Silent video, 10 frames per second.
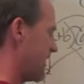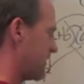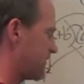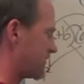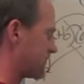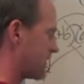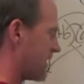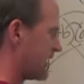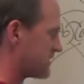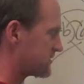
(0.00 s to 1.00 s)
then
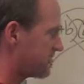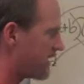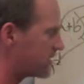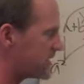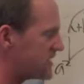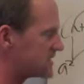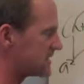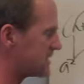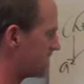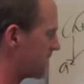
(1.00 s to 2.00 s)
is fairly
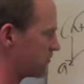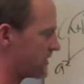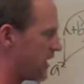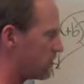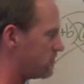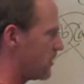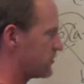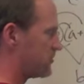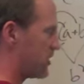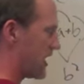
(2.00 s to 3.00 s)
easily done without
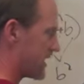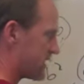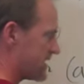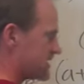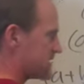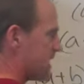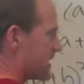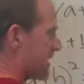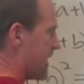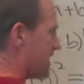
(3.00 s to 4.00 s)
multiplying this yet
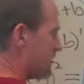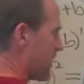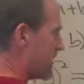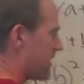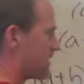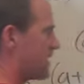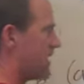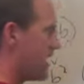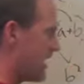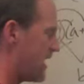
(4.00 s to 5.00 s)
again by another
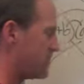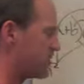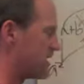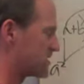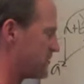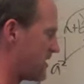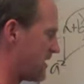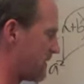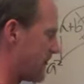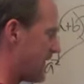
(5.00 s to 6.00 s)
a plus b.